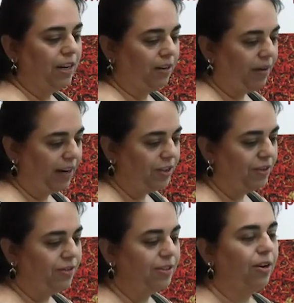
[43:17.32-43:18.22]

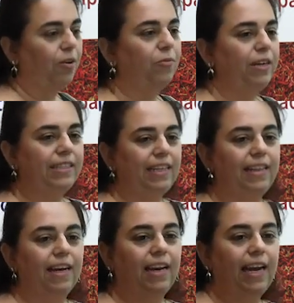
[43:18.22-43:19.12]
generation. So we see
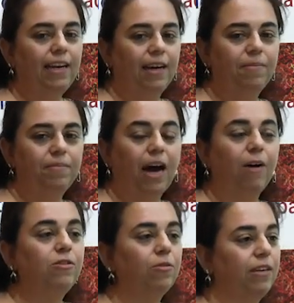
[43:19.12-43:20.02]
that
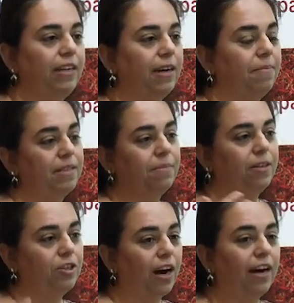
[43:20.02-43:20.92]
household income is
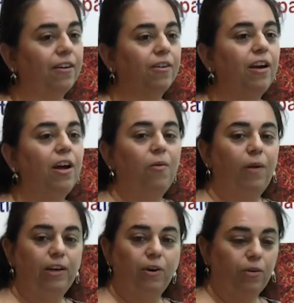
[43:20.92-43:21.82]
much higher
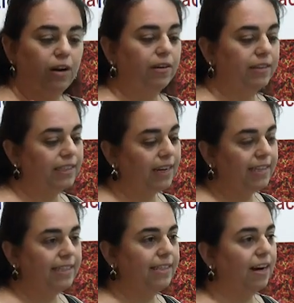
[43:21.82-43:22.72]
when goat herd
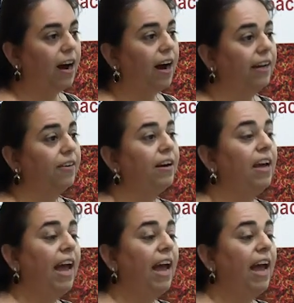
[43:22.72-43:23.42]
sizes are higher,